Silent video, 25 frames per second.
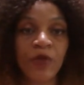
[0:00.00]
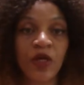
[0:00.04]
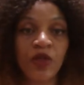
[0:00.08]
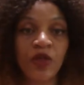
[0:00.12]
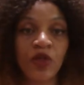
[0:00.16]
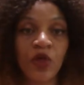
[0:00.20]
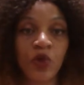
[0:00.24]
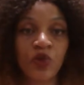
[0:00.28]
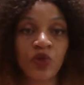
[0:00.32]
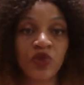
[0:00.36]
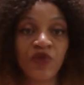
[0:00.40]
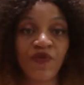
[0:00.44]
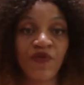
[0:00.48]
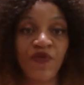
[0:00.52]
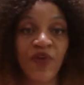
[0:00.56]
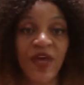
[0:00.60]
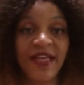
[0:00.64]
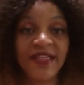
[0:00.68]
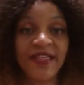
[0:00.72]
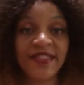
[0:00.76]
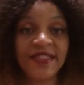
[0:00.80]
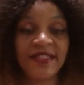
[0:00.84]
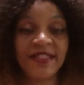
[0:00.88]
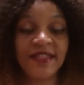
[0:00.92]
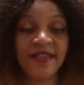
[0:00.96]
those
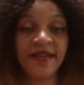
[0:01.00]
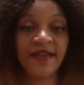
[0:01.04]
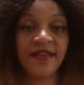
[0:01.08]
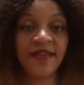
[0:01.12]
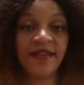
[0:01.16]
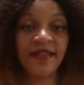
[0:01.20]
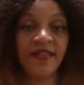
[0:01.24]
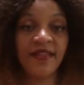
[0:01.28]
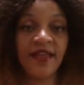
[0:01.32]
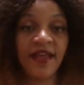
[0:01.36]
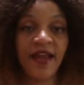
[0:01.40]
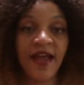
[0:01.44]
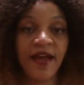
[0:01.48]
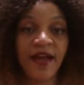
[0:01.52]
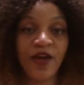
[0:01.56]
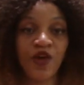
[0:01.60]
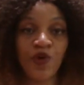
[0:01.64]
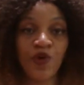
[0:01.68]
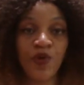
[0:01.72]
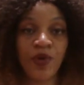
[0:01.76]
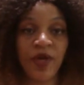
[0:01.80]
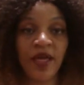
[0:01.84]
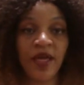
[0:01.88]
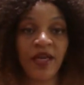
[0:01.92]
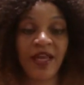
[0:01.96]
vests that I
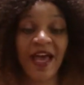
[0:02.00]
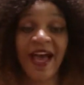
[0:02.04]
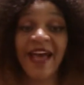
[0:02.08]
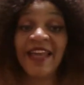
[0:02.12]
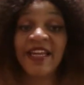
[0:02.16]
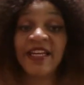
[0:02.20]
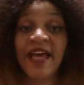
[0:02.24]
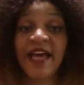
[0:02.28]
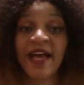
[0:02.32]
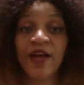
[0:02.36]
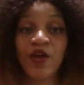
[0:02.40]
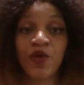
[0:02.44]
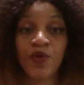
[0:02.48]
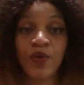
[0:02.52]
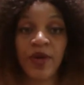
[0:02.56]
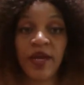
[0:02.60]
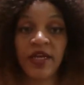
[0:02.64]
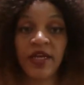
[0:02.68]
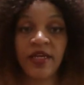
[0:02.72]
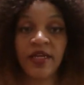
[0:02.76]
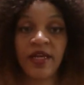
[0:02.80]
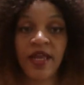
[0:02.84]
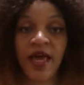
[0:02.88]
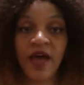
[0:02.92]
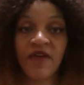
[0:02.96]
create, I did not
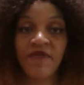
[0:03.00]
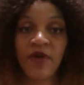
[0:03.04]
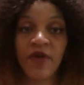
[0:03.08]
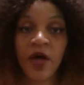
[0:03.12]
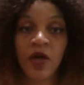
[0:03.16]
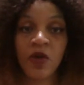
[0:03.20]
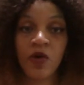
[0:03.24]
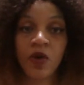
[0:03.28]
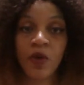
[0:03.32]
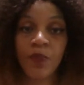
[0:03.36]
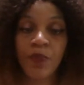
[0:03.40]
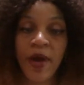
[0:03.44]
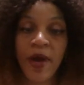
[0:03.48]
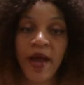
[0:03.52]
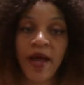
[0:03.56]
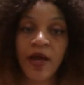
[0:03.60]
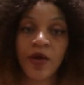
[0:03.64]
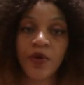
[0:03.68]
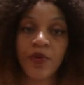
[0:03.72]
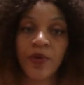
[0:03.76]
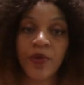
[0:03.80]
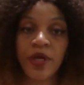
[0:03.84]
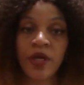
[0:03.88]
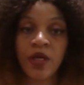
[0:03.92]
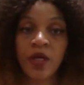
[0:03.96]
create, that I follow a
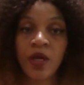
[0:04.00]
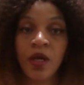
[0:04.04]
pattern